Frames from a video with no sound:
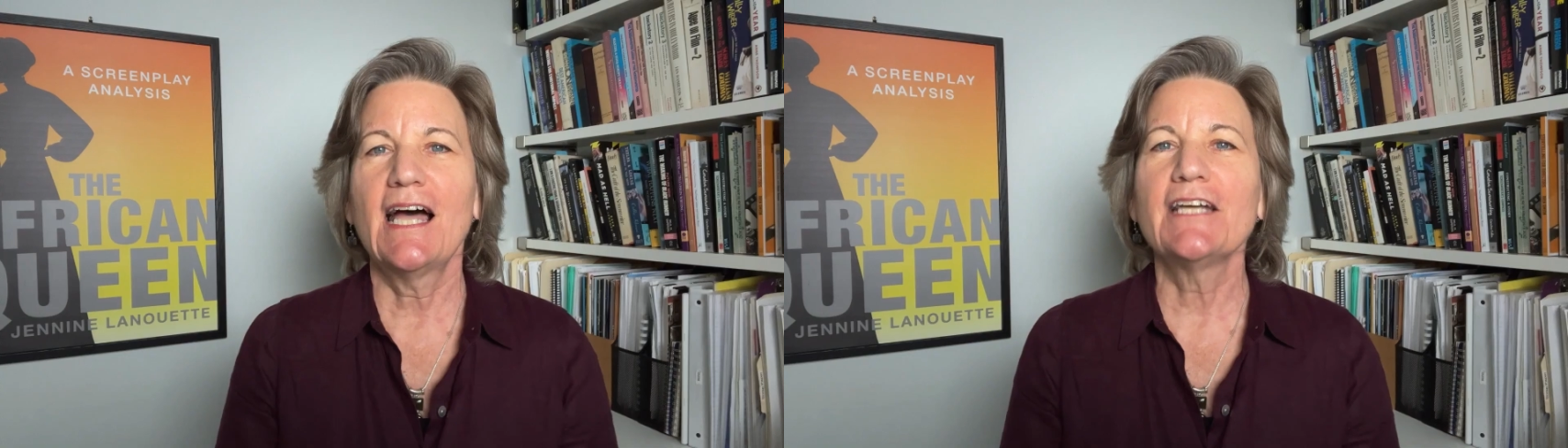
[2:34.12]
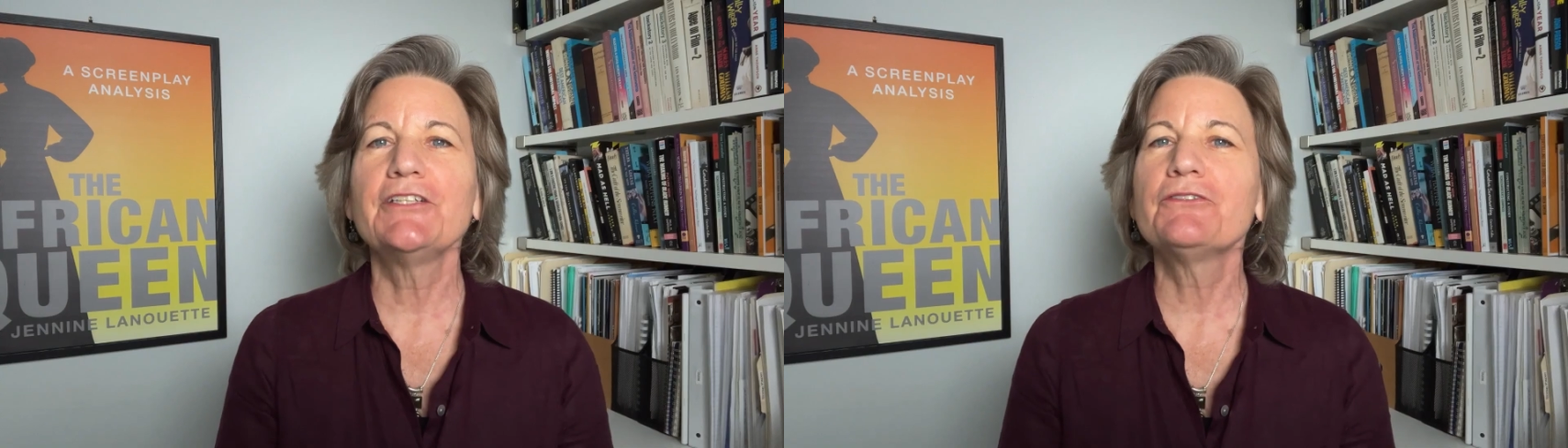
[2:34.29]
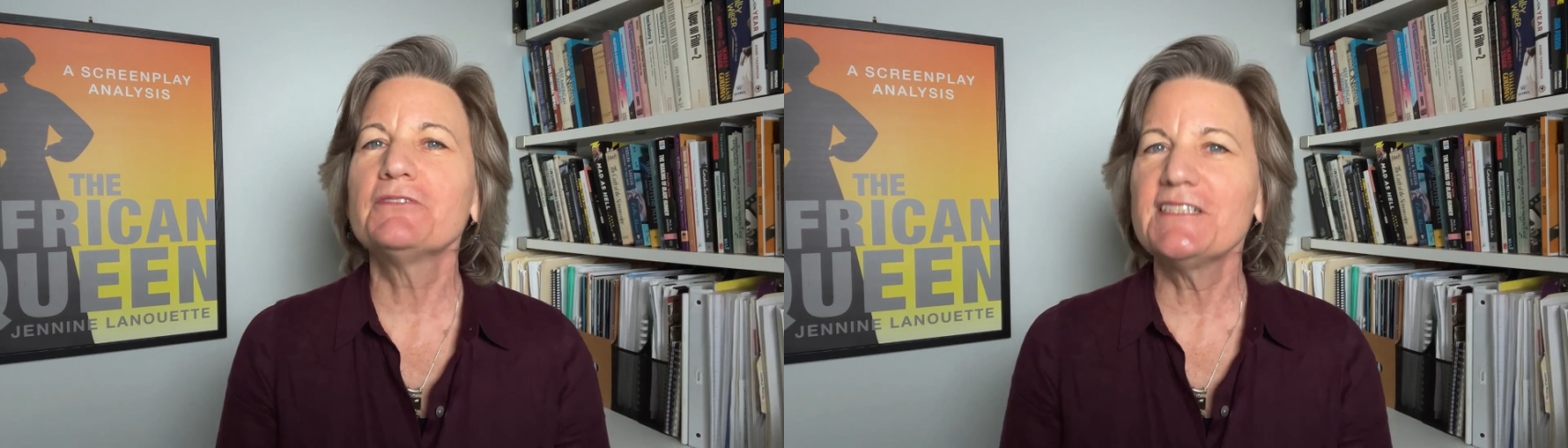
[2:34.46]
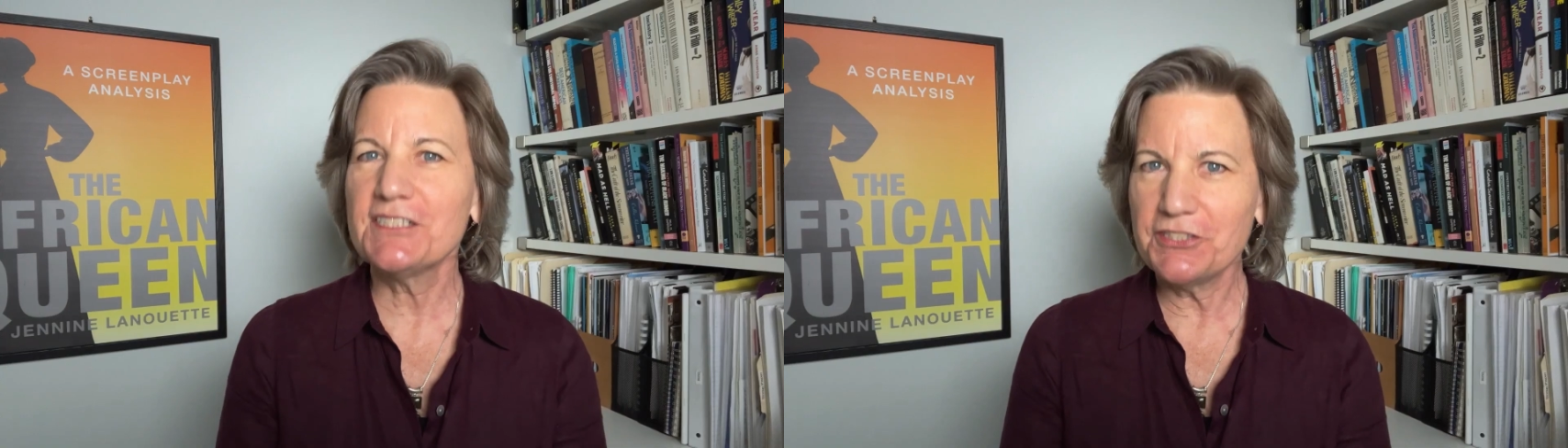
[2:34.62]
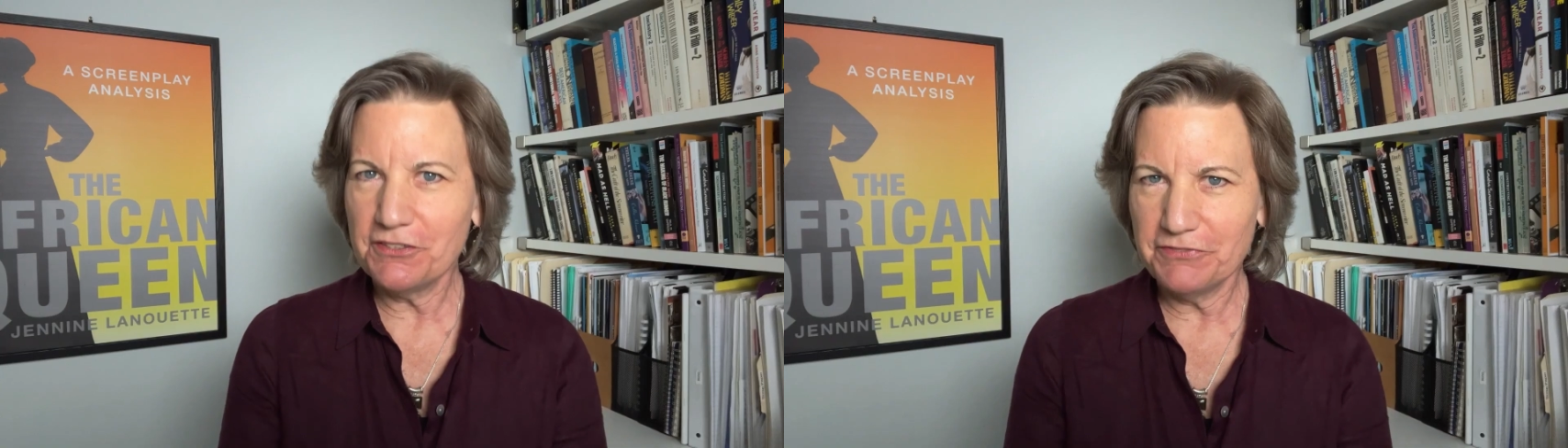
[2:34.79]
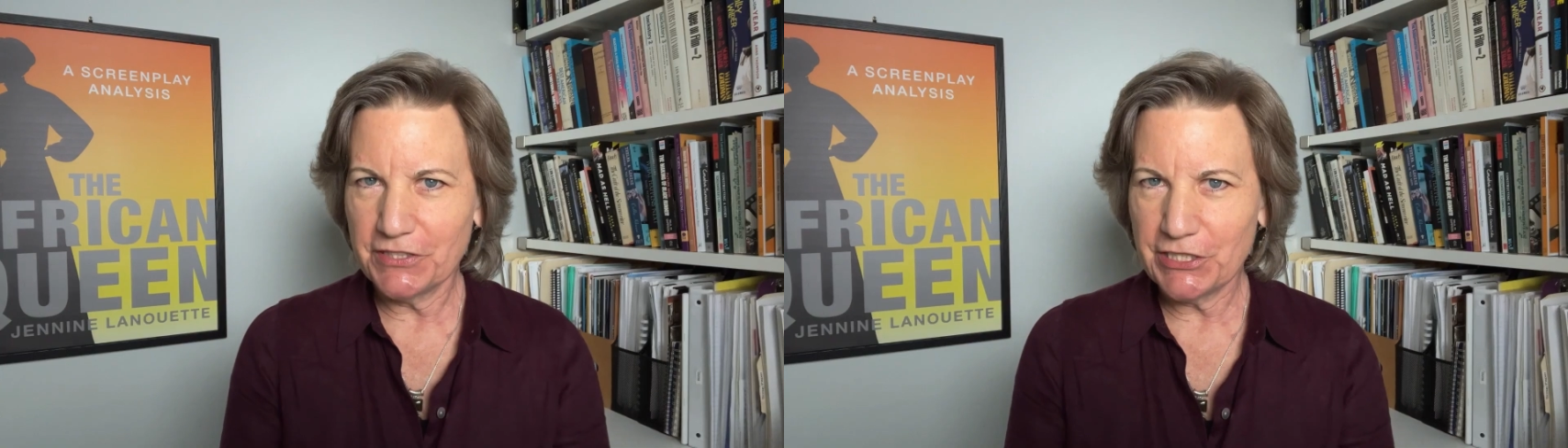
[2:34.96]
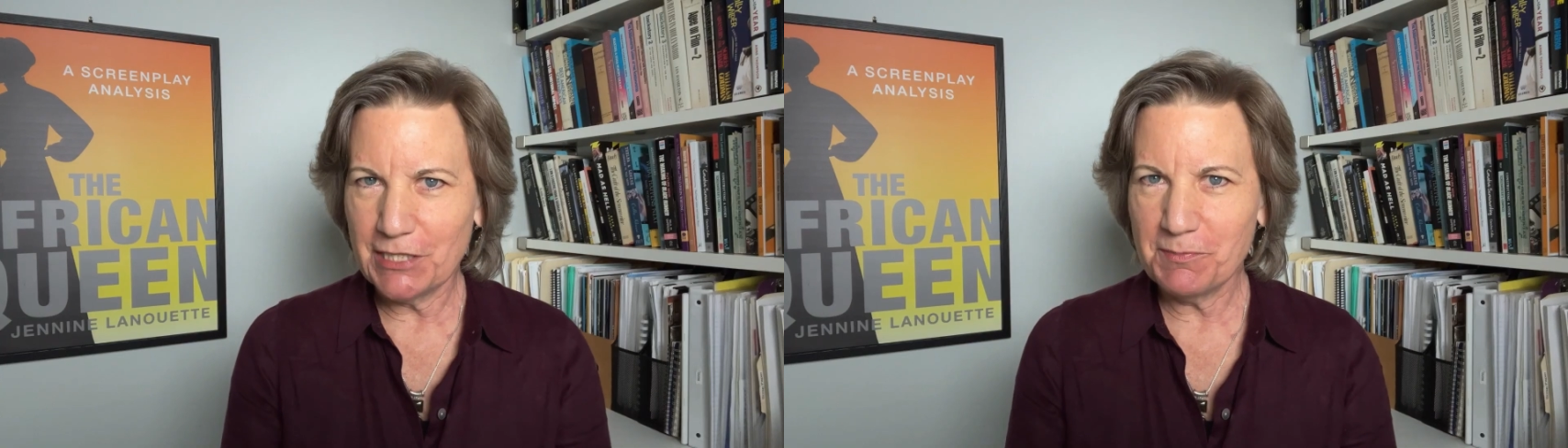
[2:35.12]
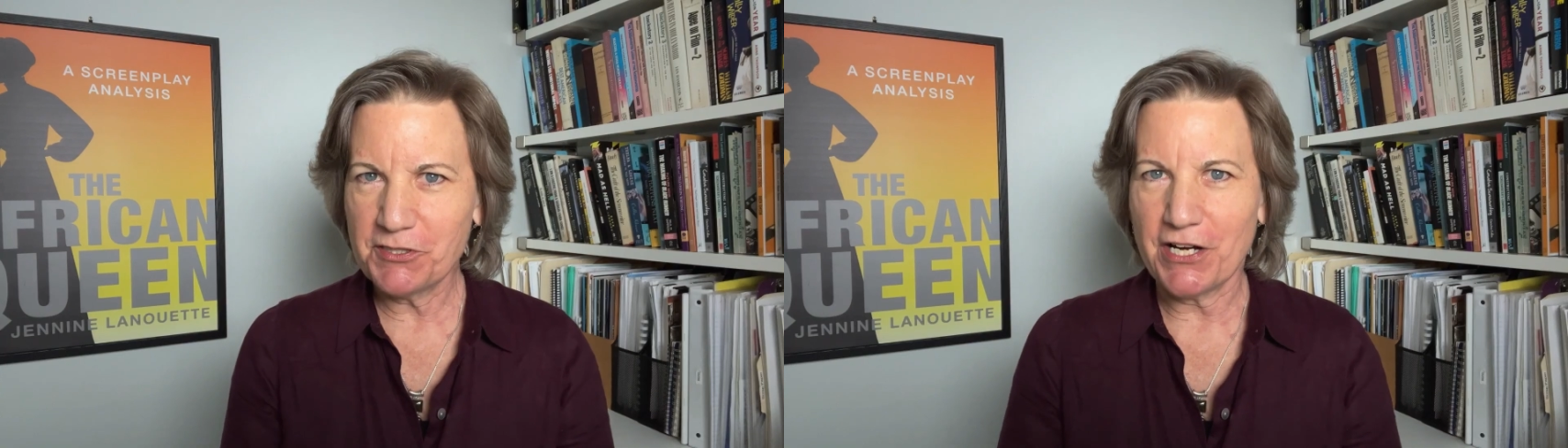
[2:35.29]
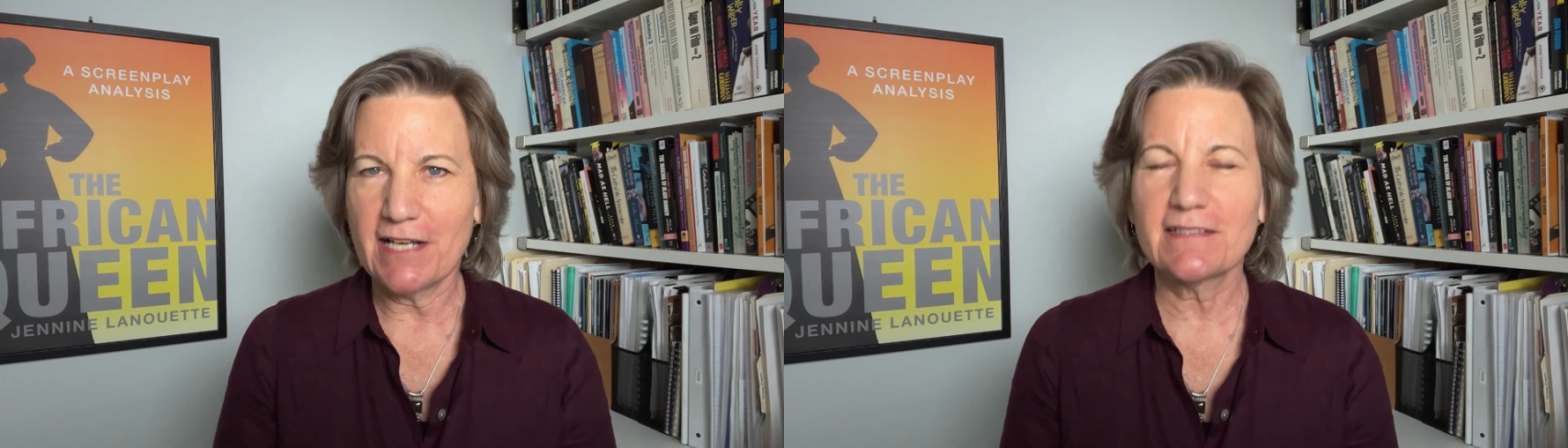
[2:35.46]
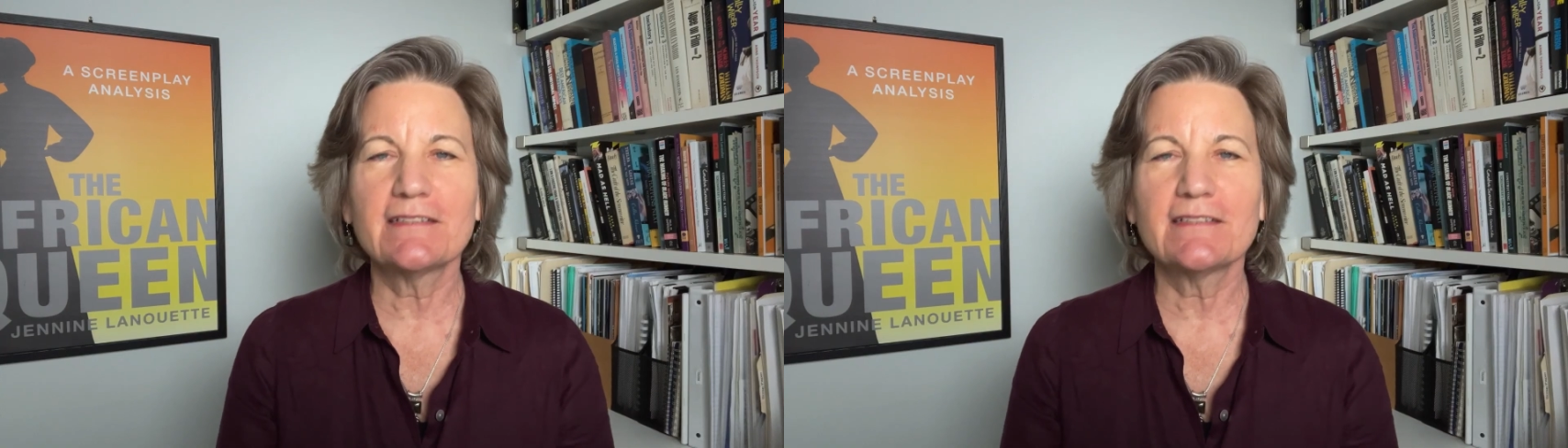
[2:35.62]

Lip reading: I know this is all very abstract,